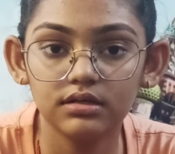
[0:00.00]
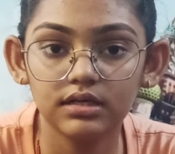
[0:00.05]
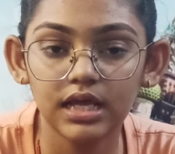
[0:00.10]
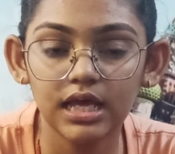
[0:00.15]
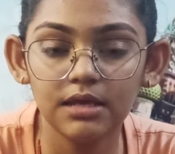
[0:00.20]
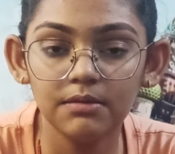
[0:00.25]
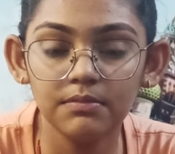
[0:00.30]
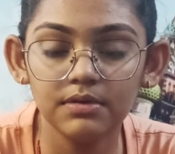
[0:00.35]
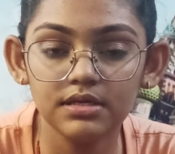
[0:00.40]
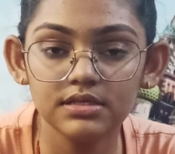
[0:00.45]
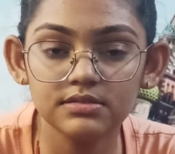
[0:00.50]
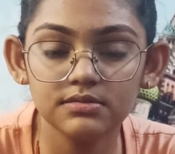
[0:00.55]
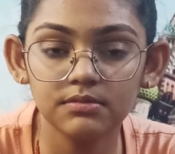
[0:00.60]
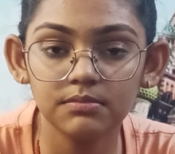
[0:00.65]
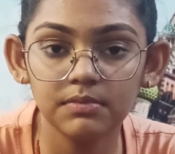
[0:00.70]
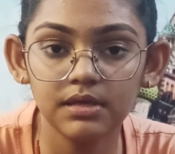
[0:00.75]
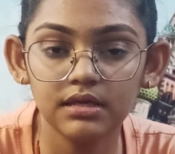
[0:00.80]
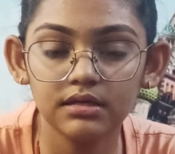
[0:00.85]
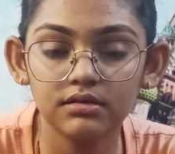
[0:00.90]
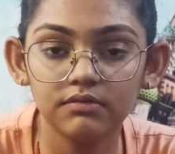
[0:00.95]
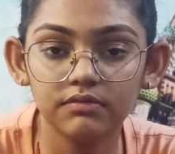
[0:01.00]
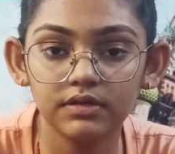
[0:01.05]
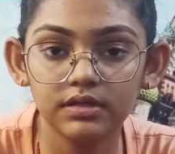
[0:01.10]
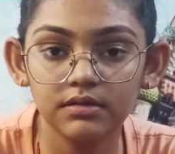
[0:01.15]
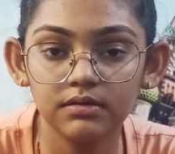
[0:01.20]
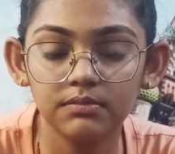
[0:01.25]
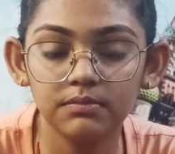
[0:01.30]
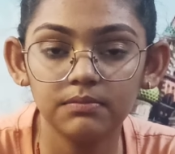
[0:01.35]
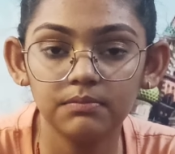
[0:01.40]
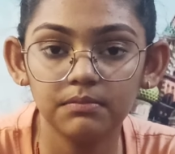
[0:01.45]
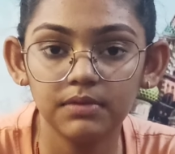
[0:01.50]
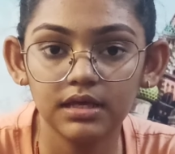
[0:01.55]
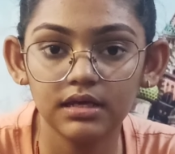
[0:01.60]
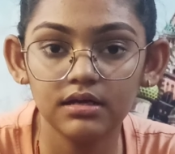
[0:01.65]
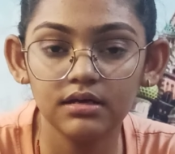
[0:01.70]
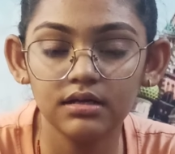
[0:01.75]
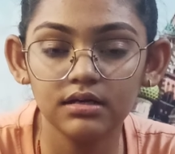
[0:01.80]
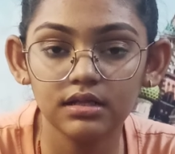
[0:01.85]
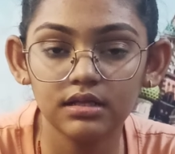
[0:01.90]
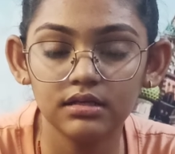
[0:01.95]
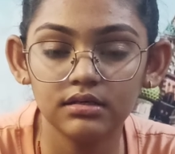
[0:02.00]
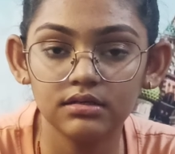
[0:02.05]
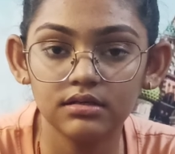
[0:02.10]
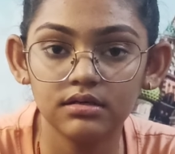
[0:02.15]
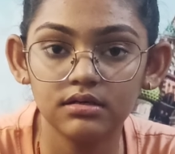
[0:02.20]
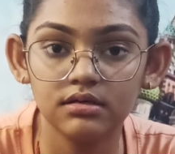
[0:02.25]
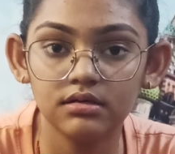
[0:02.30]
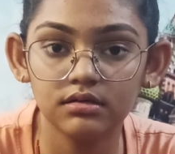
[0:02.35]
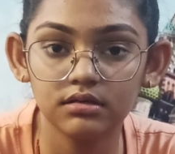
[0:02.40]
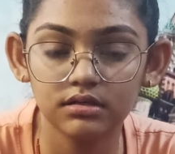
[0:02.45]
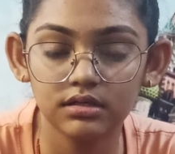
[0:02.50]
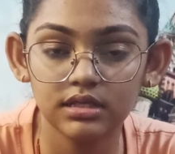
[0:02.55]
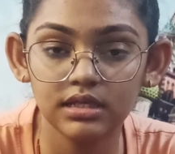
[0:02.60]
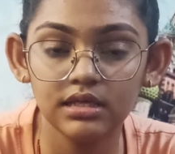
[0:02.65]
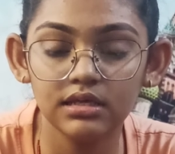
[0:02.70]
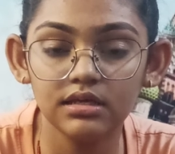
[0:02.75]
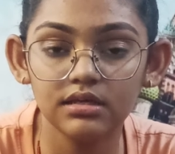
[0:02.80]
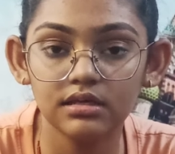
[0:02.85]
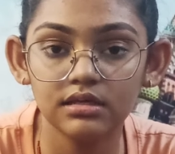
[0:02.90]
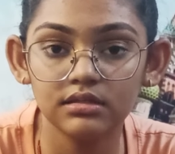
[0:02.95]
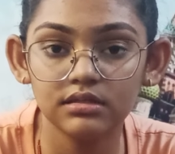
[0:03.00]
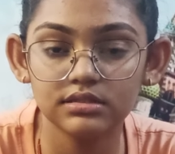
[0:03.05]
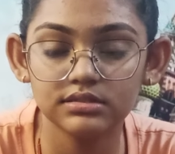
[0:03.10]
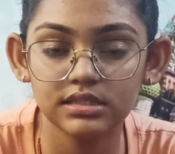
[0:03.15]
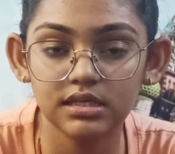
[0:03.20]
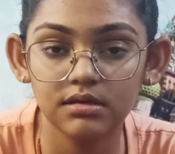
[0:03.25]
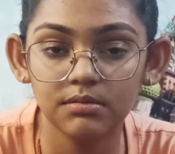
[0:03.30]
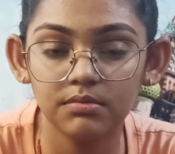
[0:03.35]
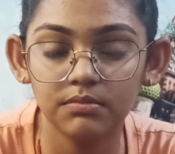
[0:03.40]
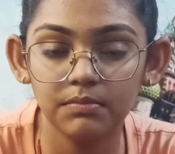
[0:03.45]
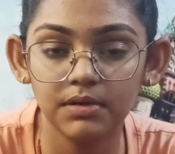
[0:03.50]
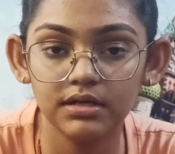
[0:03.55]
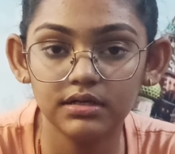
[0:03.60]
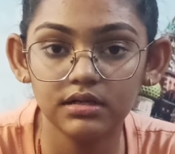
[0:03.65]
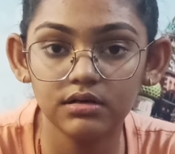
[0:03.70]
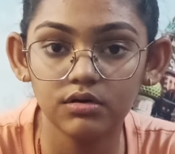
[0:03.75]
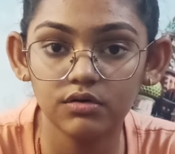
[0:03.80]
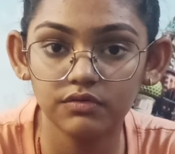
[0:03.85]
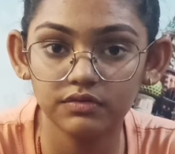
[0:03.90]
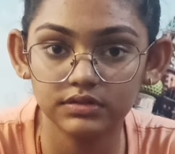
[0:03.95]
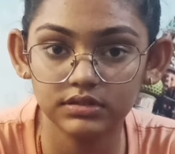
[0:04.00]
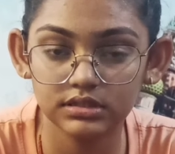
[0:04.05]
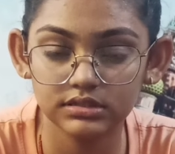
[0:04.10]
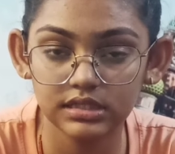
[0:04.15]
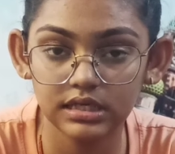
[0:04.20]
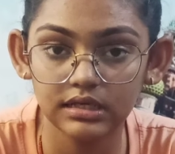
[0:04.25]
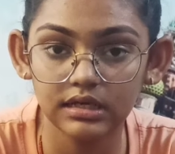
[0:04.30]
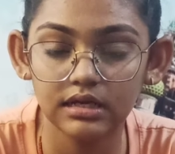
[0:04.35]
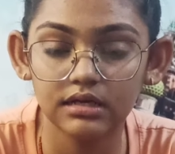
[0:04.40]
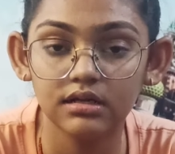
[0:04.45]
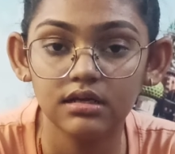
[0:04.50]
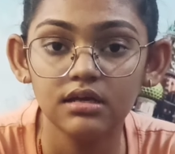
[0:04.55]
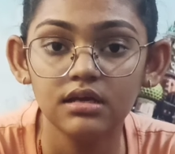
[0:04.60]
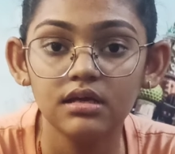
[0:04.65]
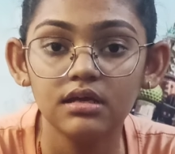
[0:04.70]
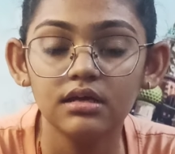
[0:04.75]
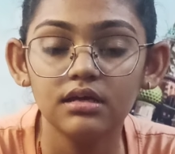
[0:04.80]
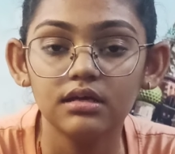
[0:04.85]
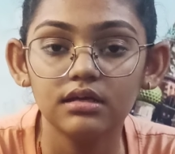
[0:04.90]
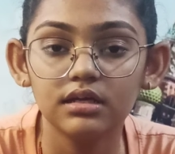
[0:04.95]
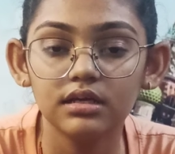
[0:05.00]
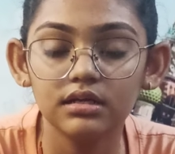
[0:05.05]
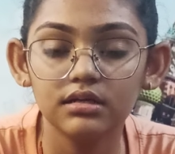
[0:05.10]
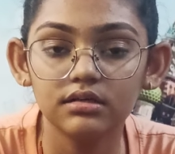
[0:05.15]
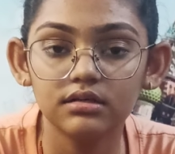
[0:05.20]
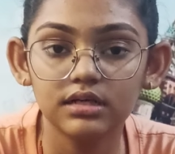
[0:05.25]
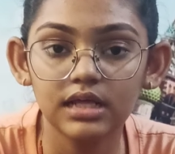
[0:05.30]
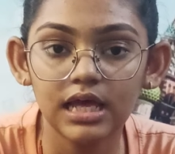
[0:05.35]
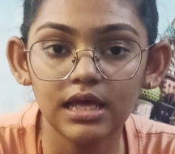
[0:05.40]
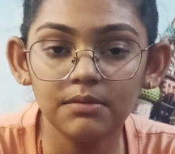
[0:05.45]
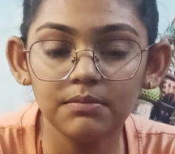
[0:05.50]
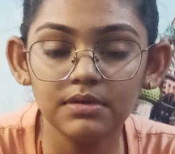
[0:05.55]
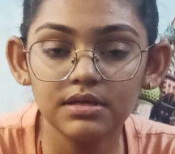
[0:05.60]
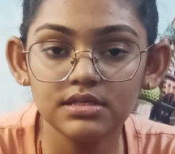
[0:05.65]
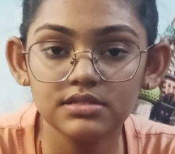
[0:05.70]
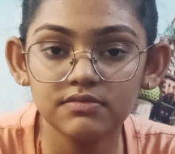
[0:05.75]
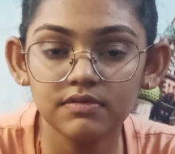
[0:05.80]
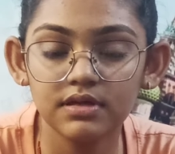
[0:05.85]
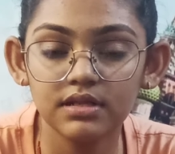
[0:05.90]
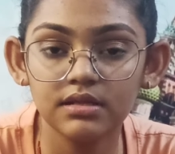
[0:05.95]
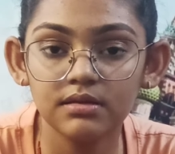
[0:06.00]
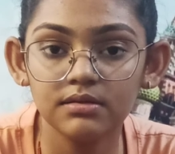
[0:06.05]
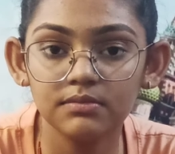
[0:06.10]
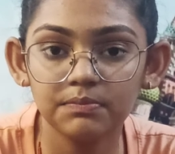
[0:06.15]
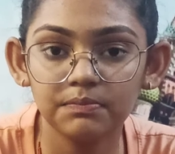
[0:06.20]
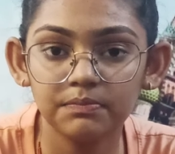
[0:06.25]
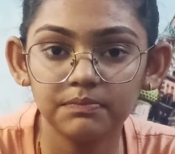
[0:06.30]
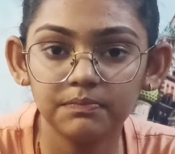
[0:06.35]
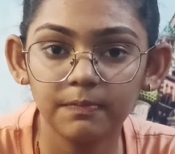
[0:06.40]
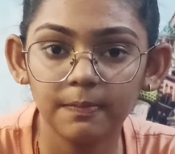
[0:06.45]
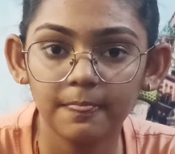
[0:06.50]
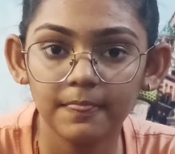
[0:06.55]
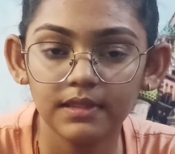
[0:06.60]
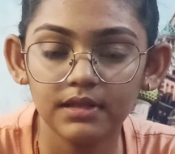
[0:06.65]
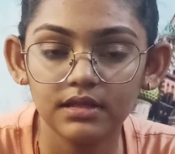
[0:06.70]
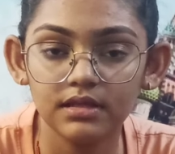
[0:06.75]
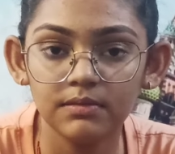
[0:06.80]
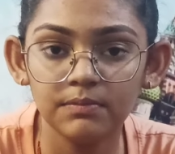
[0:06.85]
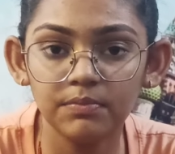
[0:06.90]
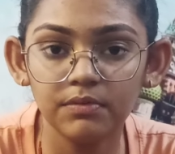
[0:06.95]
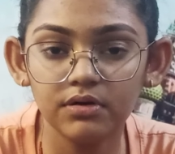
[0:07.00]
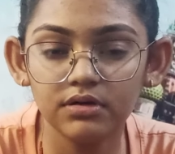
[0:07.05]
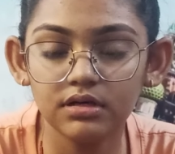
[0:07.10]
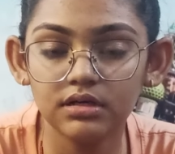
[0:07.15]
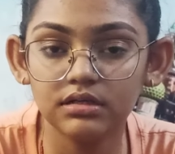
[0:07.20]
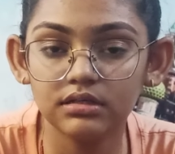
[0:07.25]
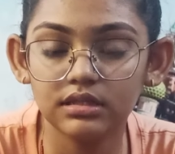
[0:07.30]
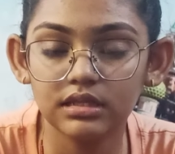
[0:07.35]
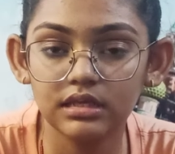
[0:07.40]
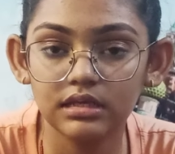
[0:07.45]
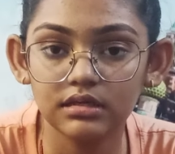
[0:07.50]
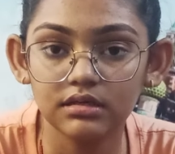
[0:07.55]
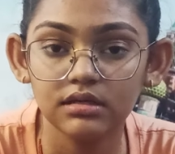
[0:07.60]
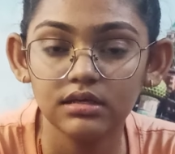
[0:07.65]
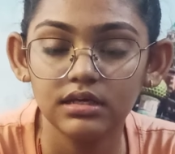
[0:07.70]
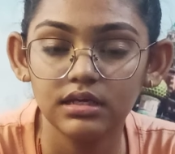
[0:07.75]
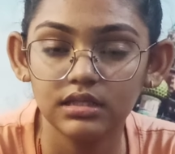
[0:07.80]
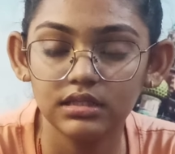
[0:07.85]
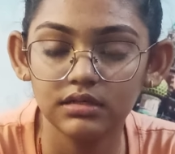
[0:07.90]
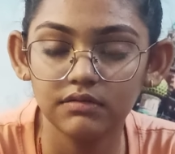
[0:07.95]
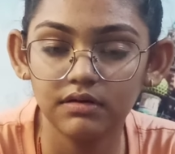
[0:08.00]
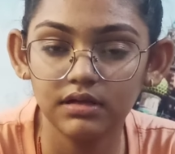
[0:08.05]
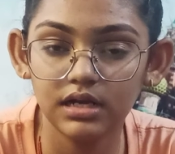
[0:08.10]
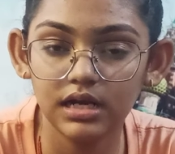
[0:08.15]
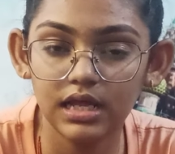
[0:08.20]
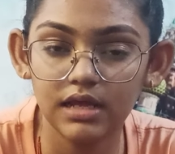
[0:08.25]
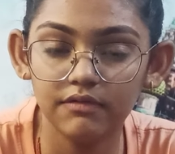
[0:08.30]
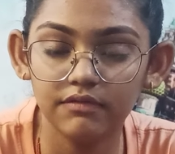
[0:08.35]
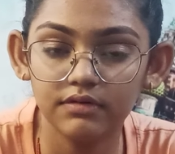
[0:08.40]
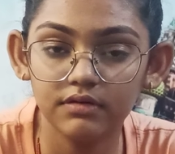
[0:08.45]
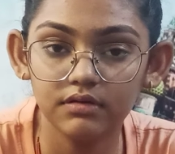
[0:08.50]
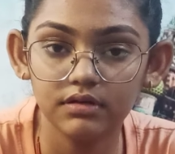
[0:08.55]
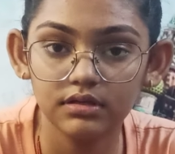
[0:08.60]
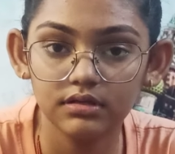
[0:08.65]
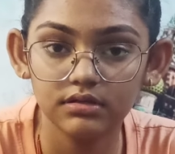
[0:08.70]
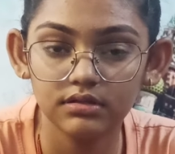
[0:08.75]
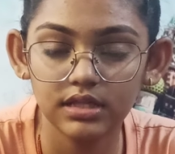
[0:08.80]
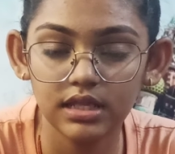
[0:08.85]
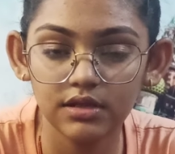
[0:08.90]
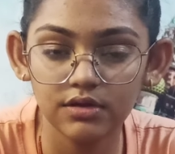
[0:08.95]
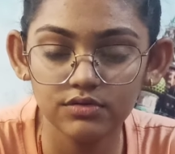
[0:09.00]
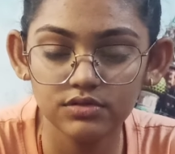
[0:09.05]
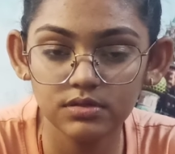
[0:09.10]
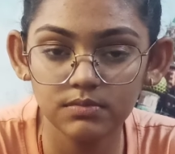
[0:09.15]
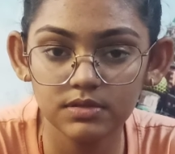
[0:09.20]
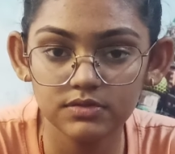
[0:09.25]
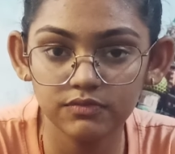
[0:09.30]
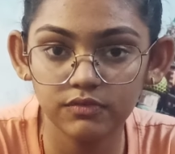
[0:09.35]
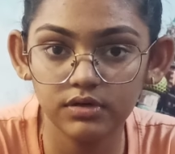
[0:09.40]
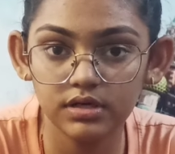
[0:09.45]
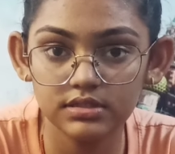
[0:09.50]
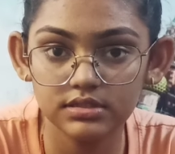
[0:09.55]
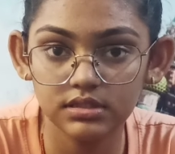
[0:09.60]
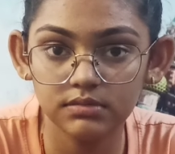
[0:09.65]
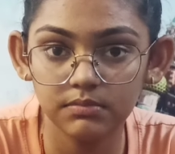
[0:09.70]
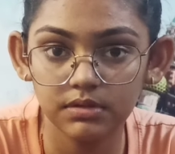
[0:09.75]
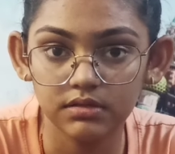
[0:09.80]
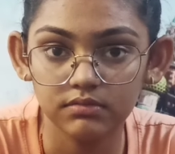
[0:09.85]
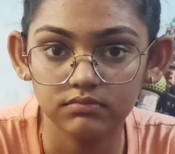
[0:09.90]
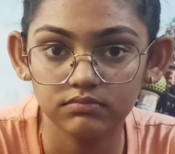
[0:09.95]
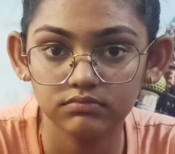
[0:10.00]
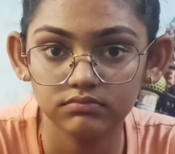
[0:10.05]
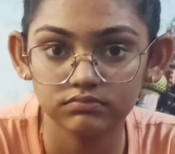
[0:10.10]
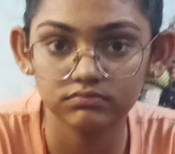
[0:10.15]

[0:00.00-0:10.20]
Time is make we beggar in a king in a matter of the second. Time is very important thing in our life. Thank you so much for listening me.